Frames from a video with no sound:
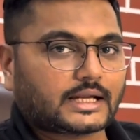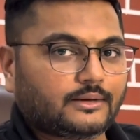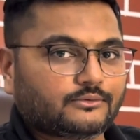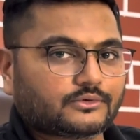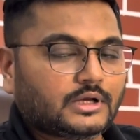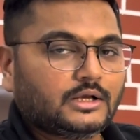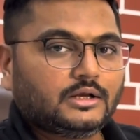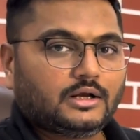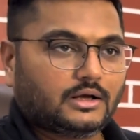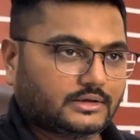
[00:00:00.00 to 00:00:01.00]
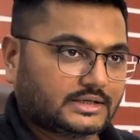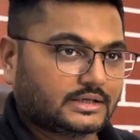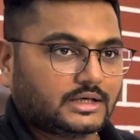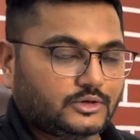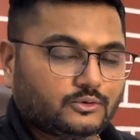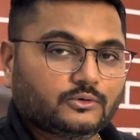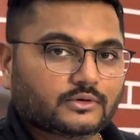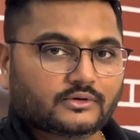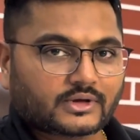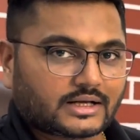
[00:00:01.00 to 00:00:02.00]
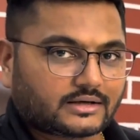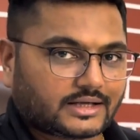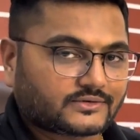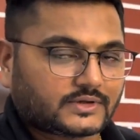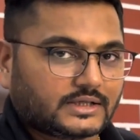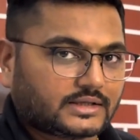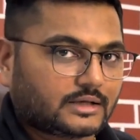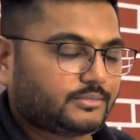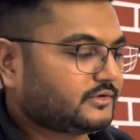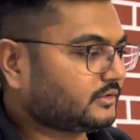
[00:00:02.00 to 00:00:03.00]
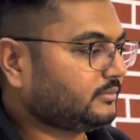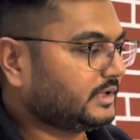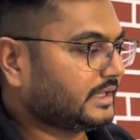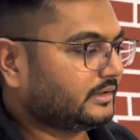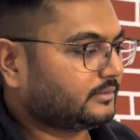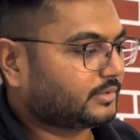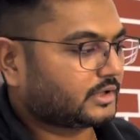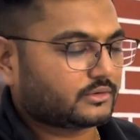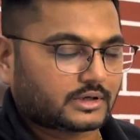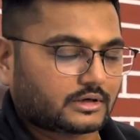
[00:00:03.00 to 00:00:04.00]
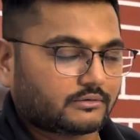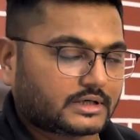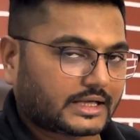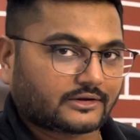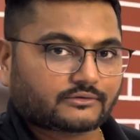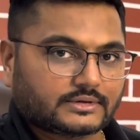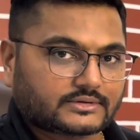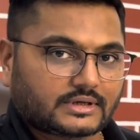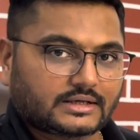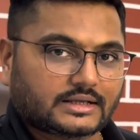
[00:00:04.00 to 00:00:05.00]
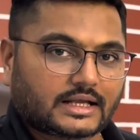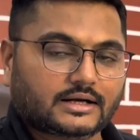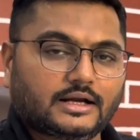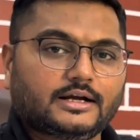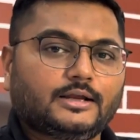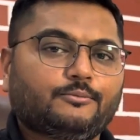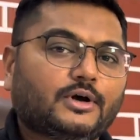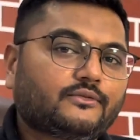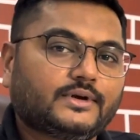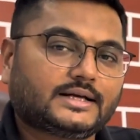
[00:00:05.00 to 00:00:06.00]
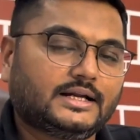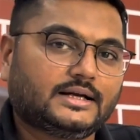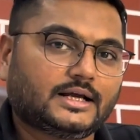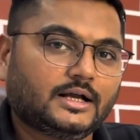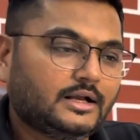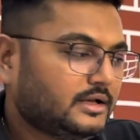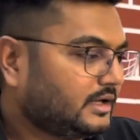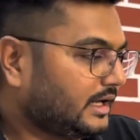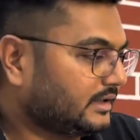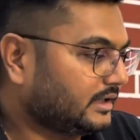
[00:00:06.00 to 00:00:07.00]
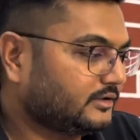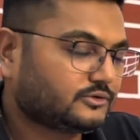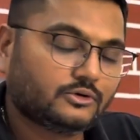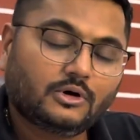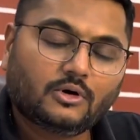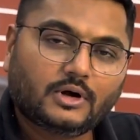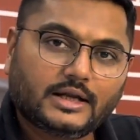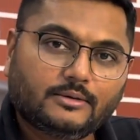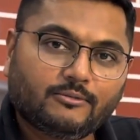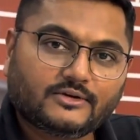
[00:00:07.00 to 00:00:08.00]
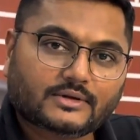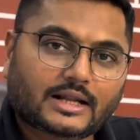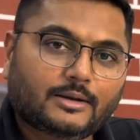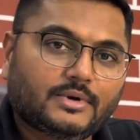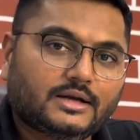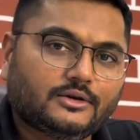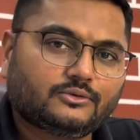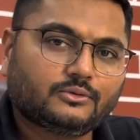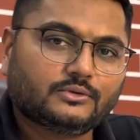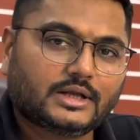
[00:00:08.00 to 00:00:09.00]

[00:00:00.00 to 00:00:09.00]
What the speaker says: times, generally users are testing their PCBA and in particular our test fixture, and they are getting perfect data, and there is no any misalignment issue.